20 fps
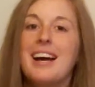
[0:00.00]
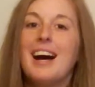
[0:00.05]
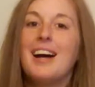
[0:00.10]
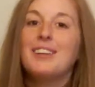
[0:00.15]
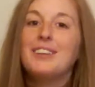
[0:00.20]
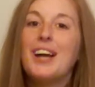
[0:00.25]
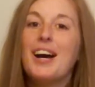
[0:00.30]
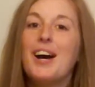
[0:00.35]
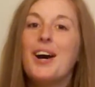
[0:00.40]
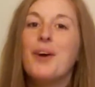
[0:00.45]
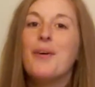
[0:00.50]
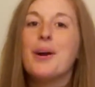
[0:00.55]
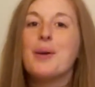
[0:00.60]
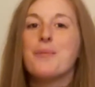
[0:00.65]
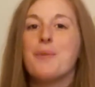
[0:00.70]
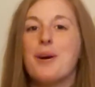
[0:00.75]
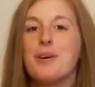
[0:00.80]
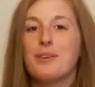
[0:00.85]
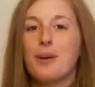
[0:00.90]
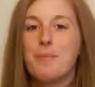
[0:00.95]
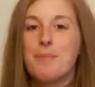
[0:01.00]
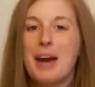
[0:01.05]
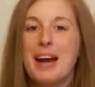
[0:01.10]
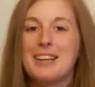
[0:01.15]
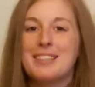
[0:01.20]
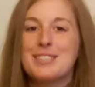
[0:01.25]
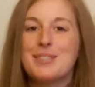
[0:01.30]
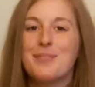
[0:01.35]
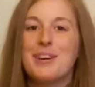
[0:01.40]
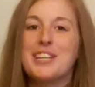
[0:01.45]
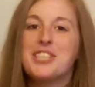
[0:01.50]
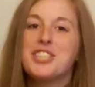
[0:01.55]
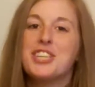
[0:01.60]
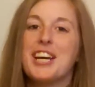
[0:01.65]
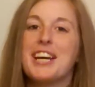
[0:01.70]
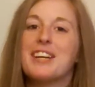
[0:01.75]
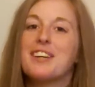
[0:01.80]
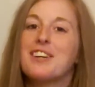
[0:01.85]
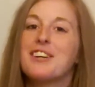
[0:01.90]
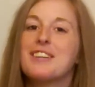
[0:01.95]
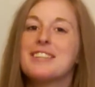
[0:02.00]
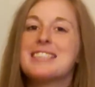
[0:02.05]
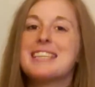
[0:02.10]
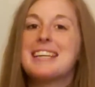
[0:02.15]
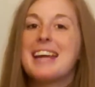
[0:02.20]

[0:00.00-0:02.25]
Hello and welcome back to my channel.